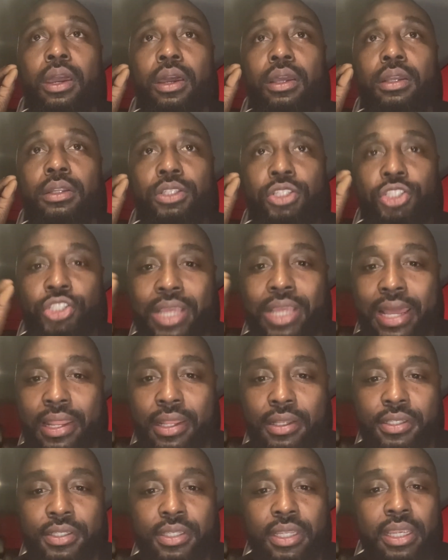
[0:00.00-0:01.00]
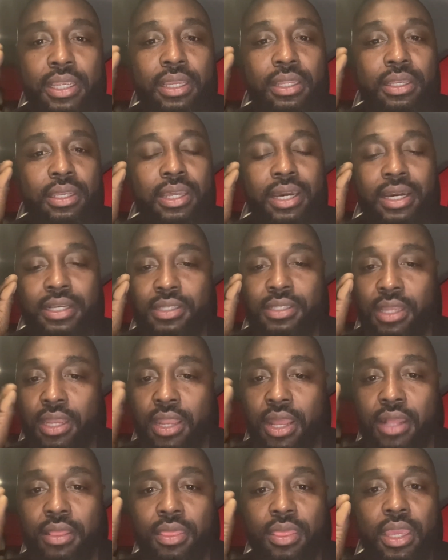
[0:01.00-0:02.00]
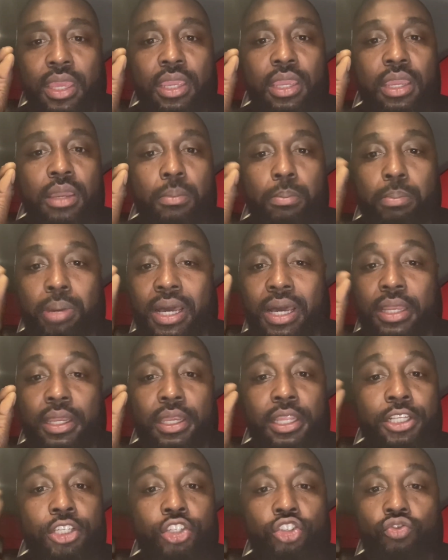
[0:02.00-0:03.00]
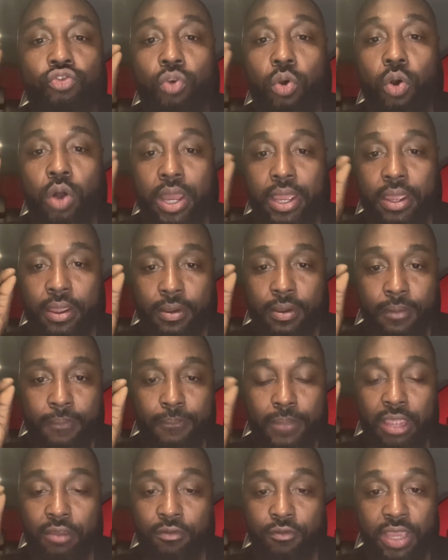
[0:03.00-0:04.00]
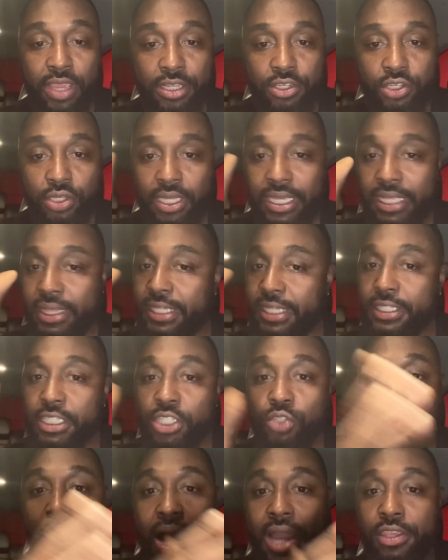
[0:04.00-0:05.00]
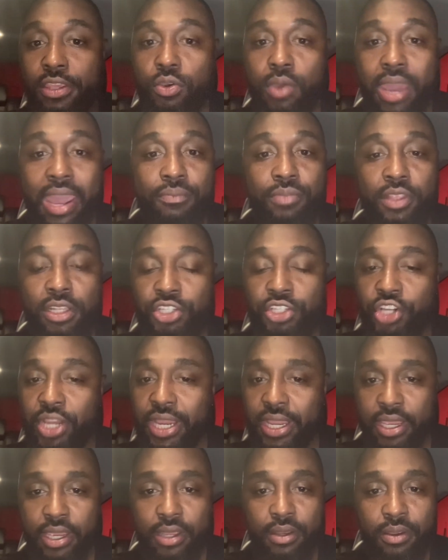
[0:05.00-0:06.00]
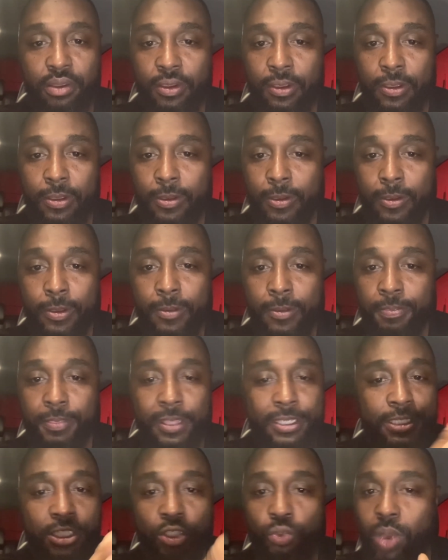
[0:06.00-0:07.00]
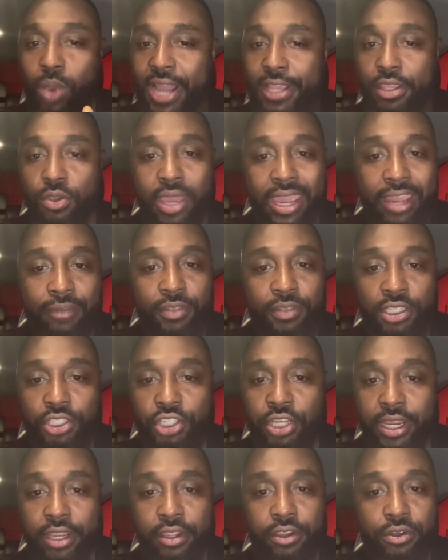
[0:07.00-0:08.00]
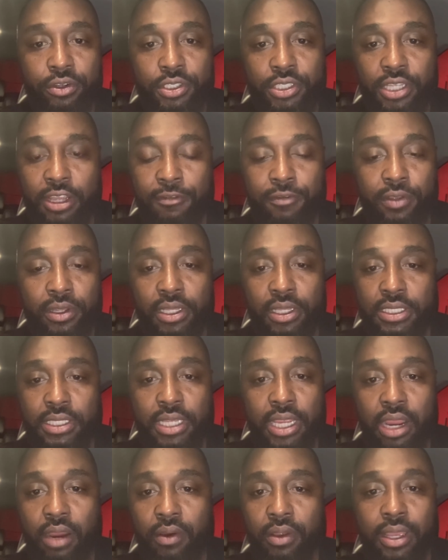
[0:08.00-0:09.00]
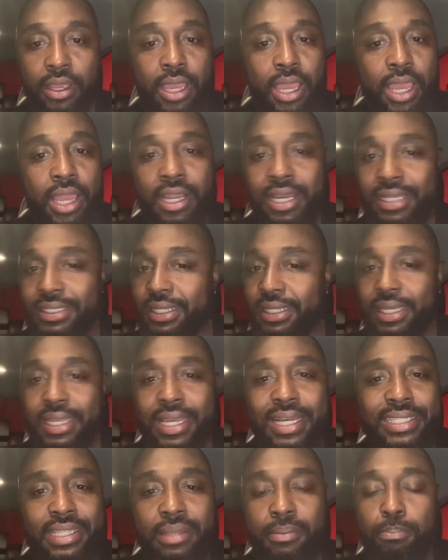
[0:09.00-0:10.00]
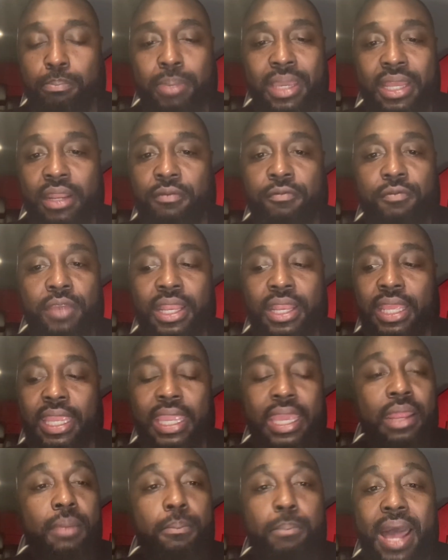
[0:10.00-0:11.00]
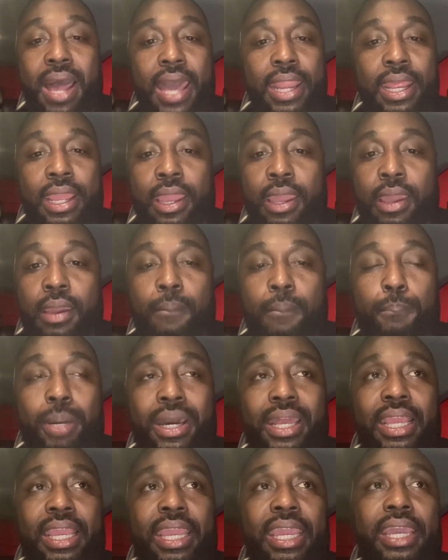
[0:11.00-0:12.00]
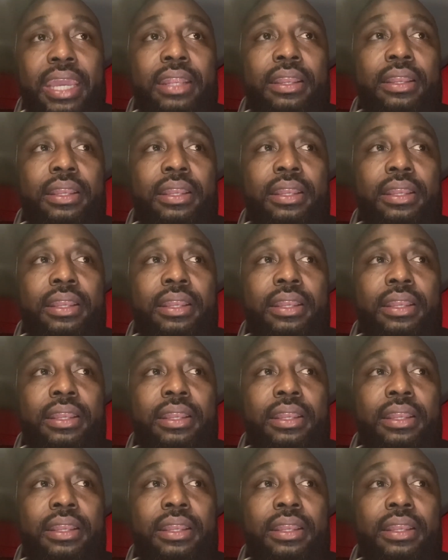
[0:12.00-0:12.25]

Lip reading: Jealousy does nothing but destroy eventually. And this is why you have to check it. This is why you have to check yourself in this area, because it doesn't benefit anybody, but it